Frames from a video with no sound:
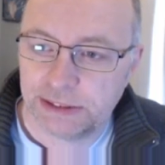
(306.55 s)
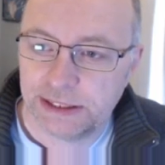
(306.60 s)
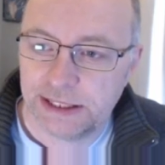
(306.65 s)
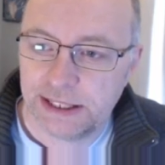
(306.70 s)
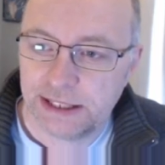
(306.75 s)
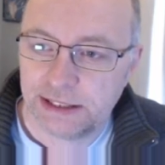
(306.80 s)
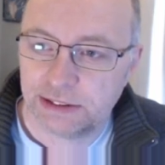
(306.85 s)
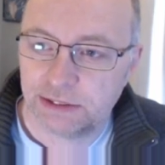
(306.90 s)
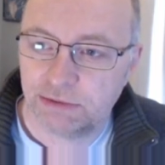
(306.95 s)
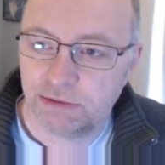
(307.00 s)
See,
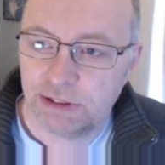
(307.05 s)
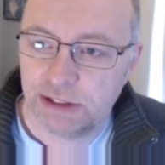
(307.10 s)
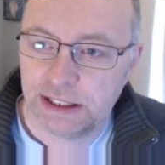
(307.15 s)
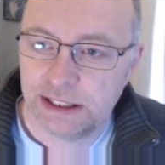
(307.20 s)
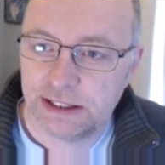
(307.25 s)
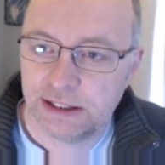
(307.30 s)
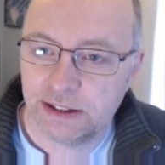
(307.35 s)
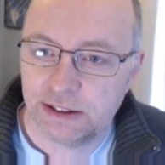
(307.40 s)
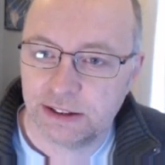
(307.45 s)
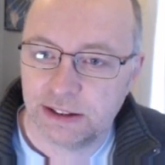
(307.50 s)
that's
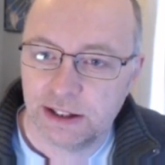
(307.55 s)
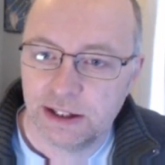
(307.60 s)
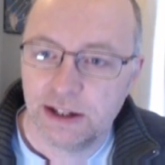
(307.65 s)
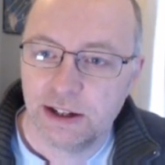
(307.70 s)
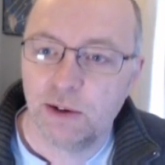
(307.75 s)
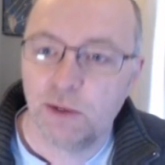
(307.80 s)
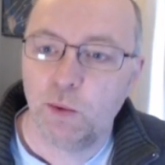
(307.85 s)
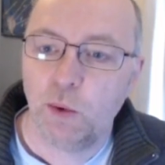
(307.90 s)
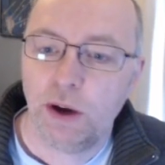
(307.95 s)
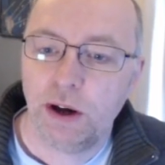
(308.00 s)
really good.
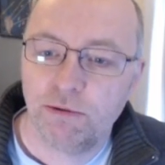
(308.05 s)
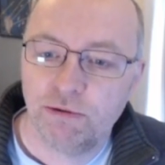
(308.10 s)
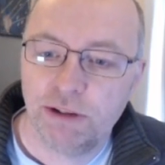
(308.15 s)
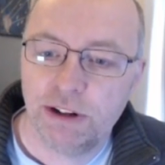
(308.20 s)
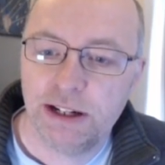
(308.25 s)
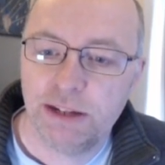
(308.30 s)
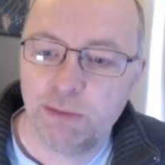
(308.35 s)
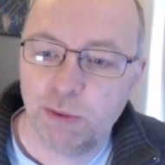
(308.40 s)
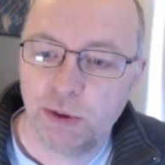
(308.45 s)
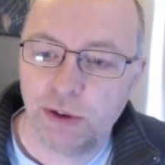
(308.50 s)
What I
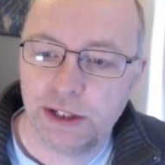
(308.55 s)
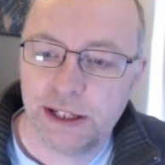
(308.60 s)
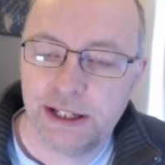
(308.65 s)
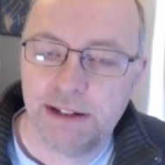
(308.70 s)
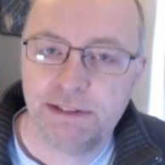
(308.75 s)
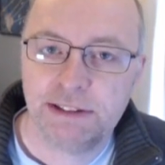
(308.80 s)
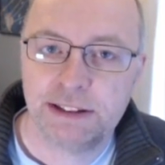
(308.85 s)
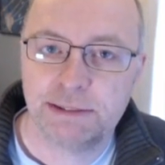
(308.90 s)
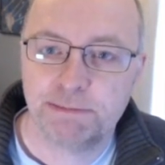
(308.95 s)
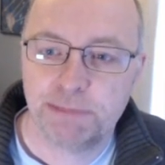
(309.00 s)
really want
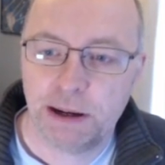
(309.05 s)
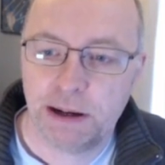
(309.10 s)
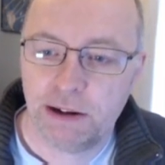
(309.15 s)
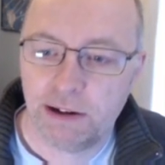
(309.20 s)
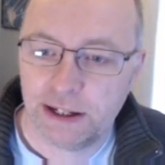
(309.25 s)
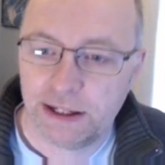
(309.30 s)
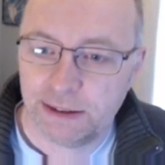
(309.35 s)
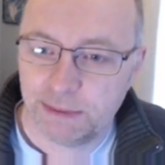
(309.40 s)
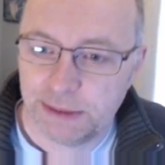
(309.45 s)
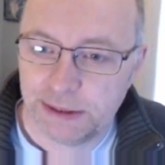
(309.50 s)
here is the
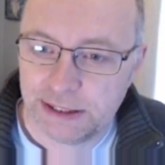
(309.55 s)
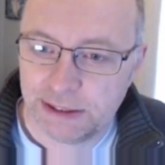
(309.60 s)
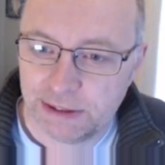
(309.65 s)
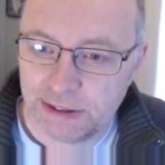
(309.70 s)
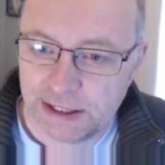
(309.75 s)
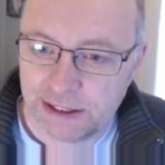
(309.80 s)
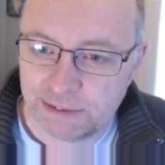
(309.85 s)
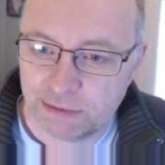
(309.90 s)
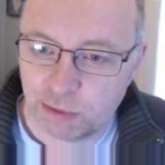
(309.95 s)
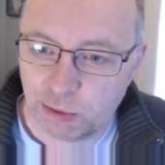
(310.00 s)
pie, and we don't
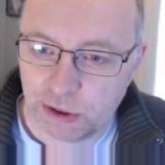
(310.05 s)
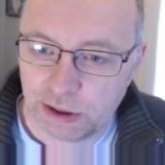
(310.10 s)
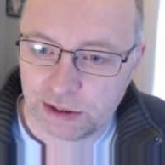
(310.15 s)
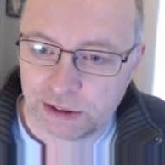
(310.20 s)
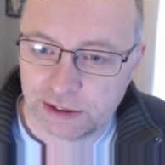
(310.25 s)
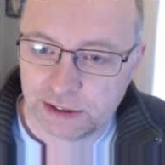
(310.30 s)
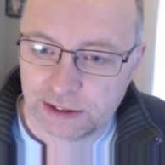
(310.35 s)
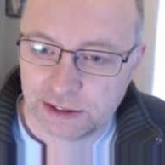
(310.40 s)
have one.